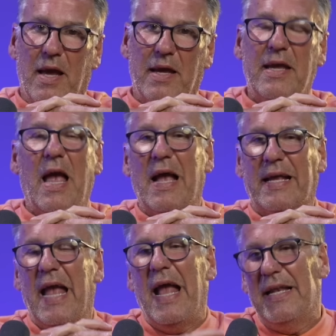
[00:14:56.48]
Yeah,
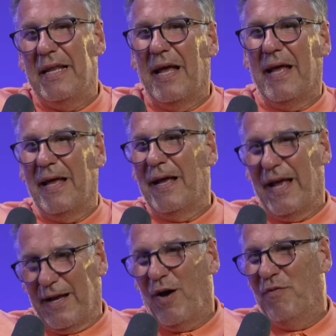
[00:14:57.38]
again,
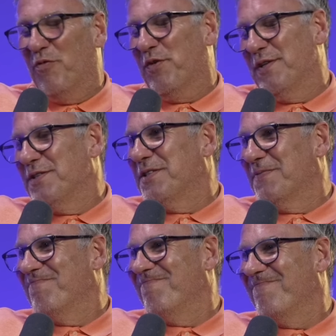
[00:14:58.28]
confidence.
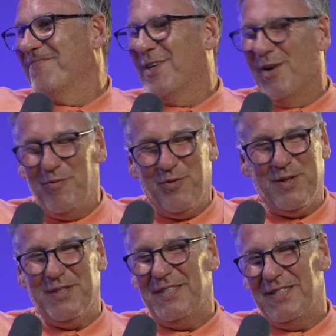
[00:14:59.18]

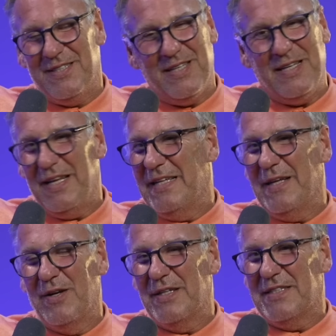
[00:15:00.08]
Confidence is
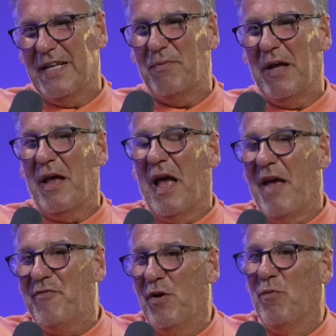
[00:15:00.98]
honestly,
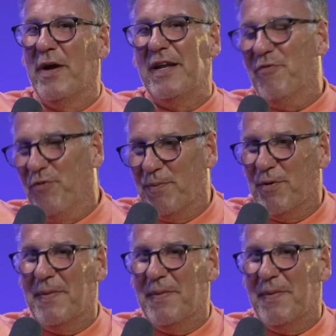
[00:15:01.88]
if you're winning football